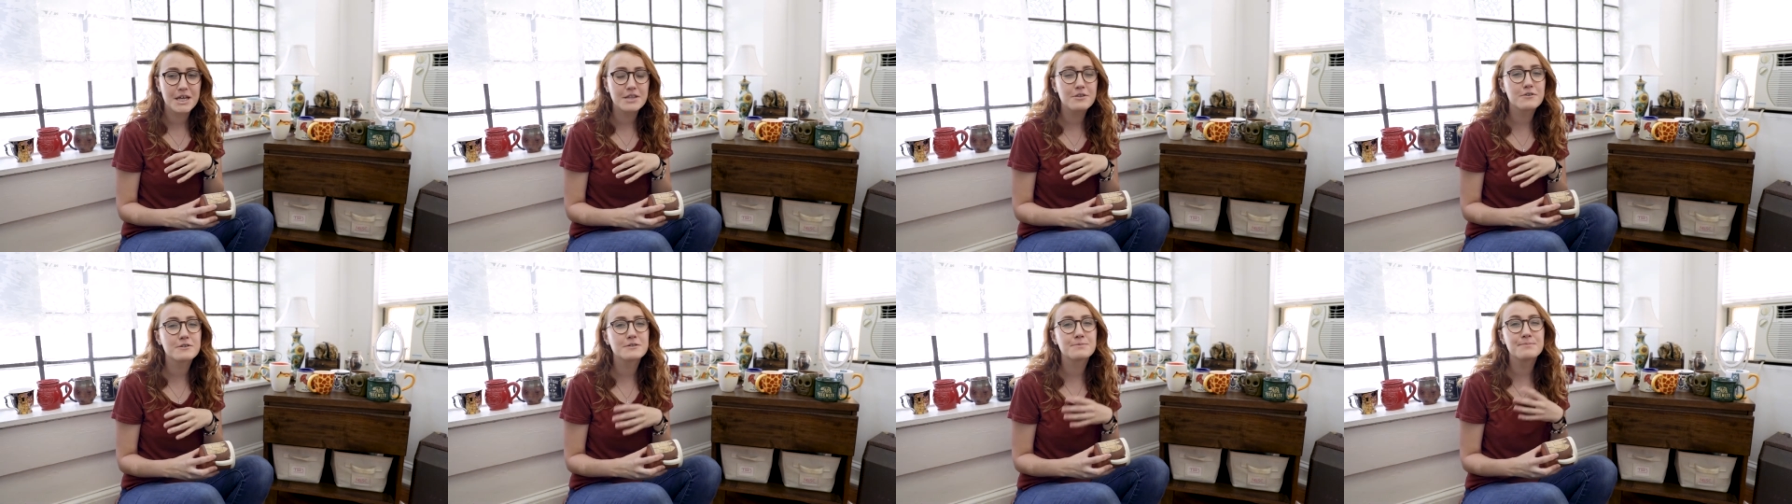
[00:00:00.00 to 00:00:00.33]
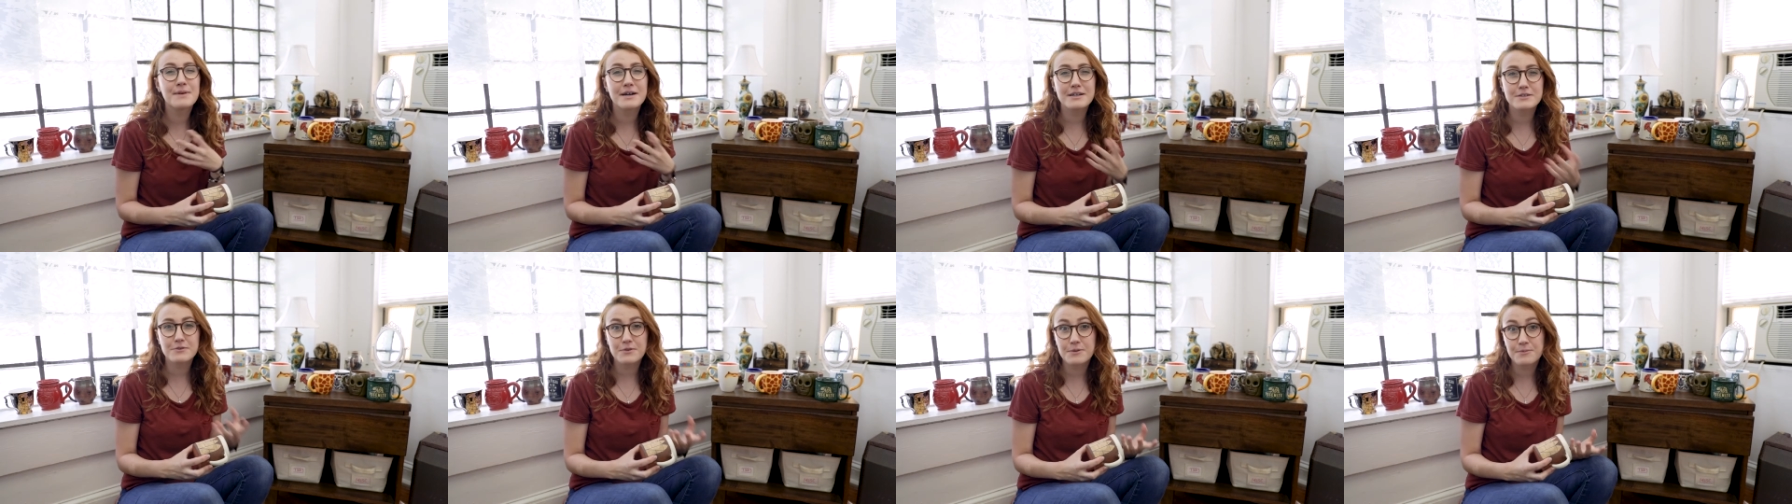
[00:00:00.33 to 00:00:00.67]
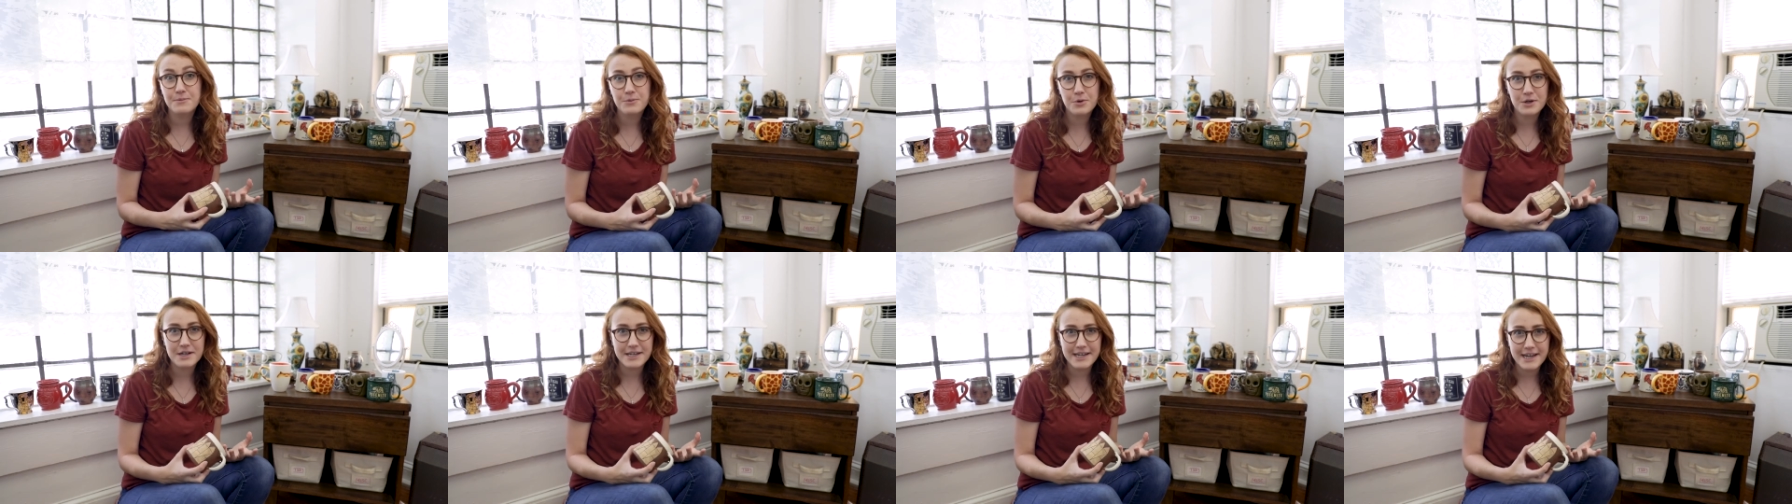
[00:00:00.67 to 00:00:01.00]
those mugs with
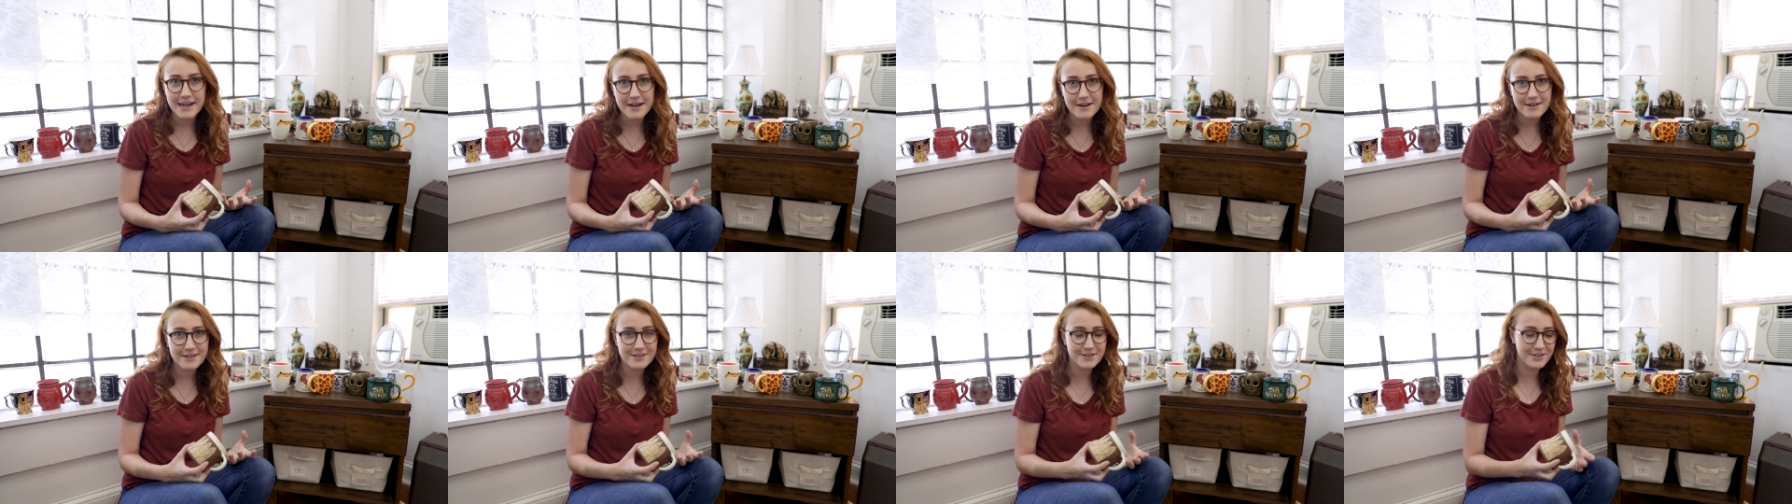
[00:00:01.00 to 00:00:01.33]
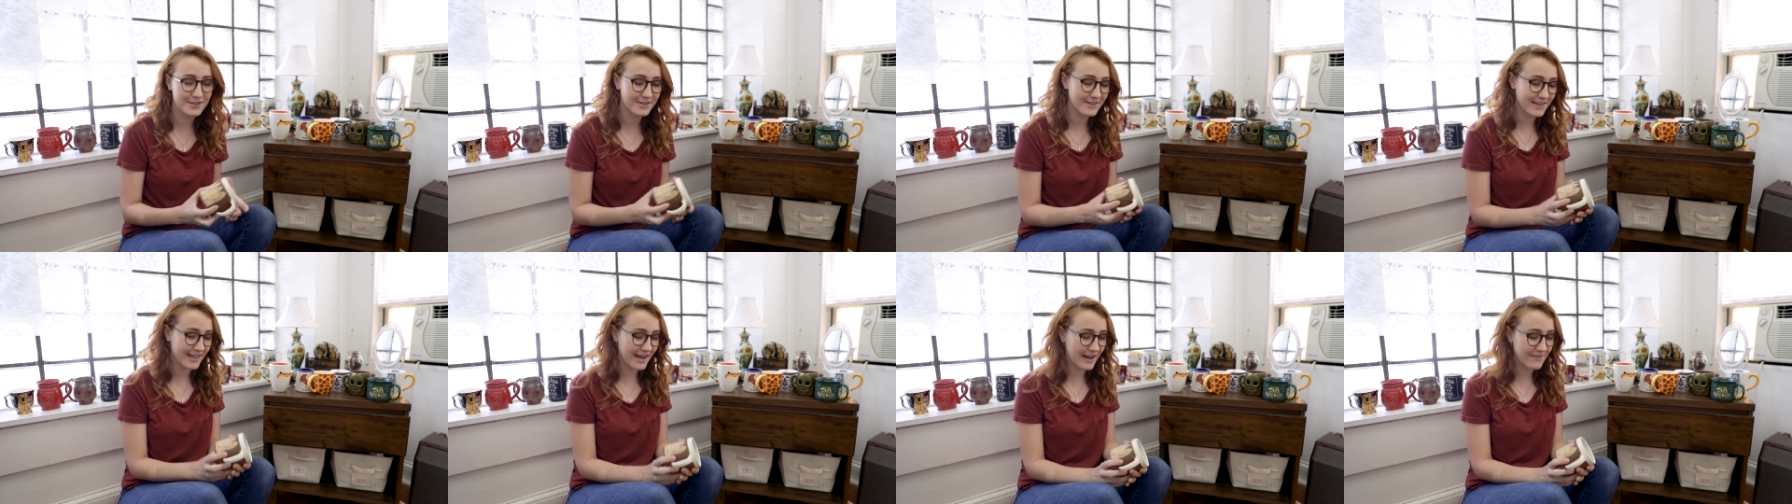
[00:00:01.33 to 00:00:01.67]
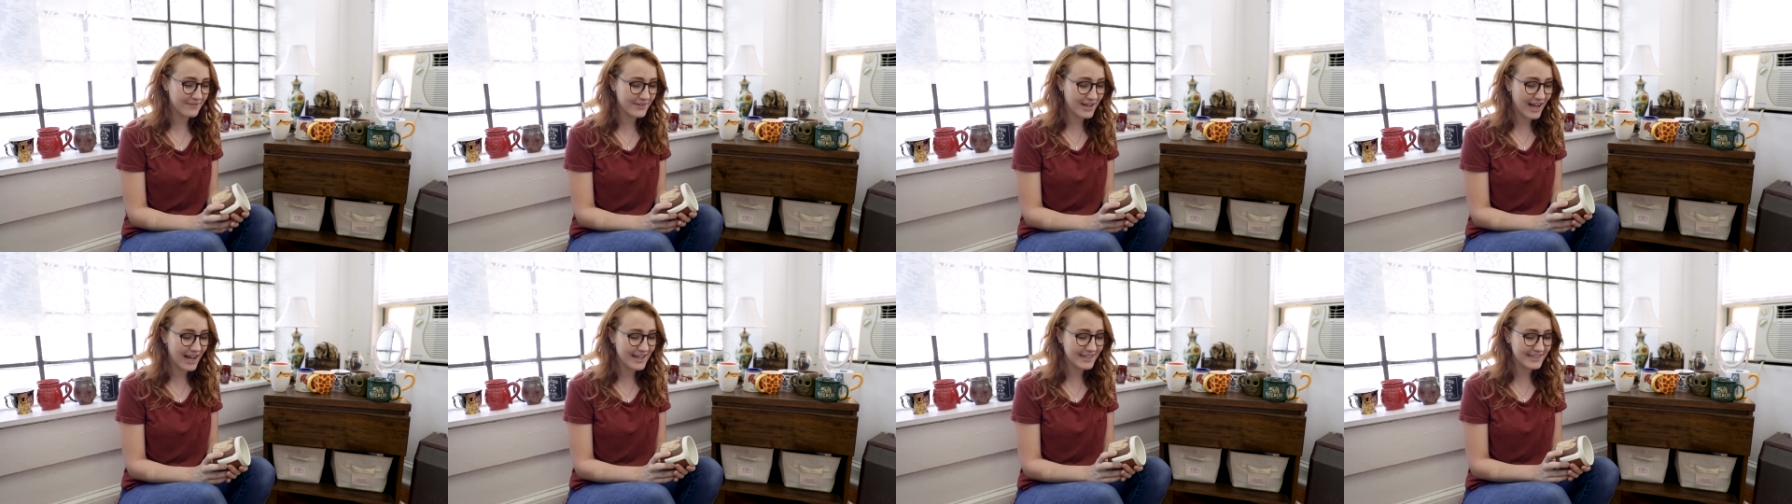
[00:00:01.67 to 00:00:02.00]
more character that
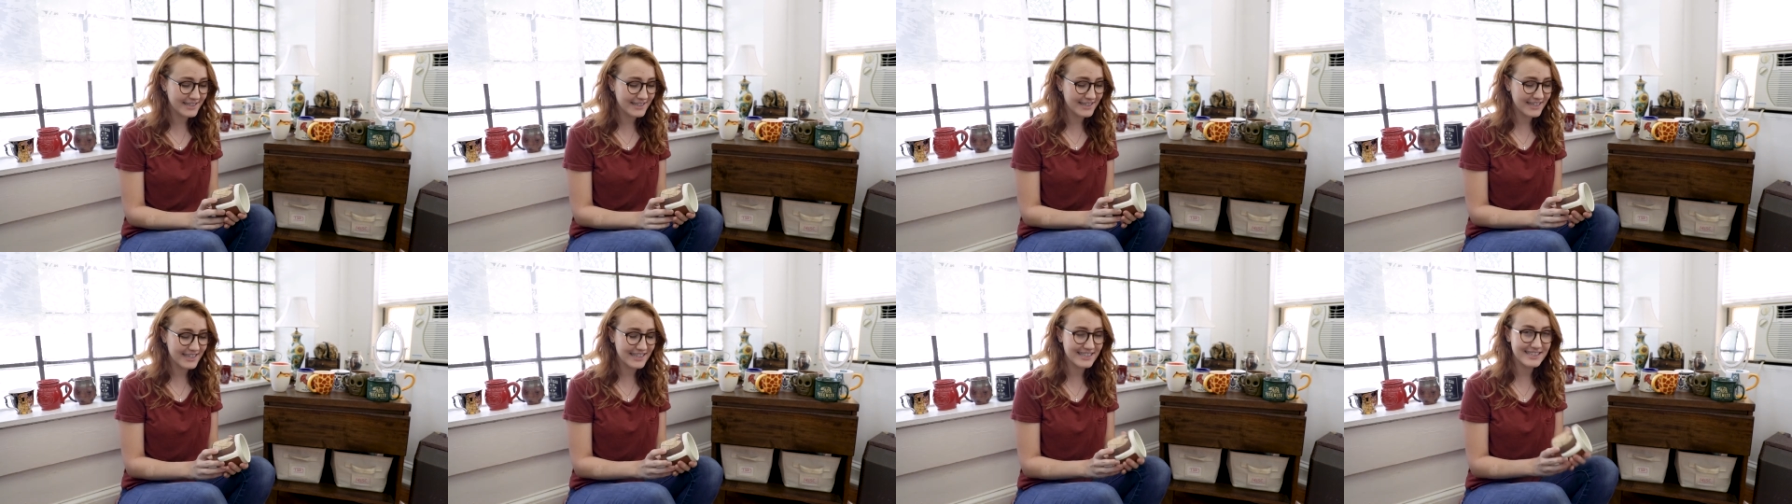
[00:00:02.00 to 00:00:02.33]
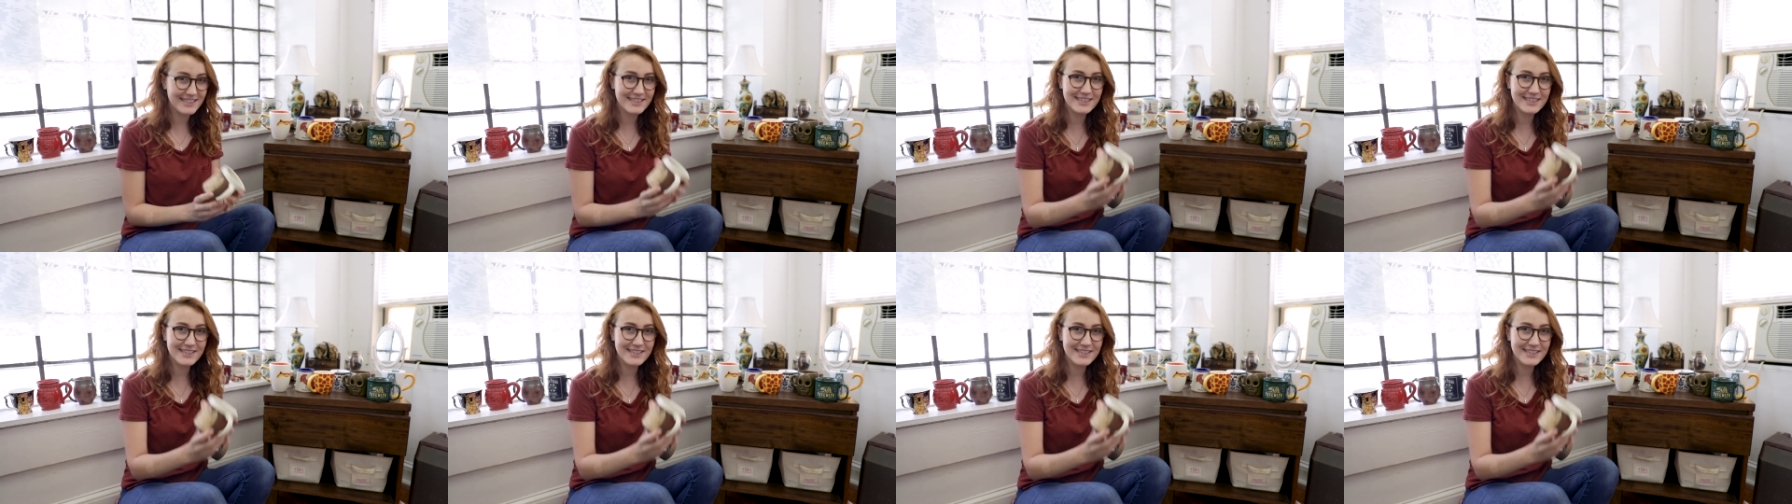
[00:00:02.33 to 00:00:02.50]
I've gotten is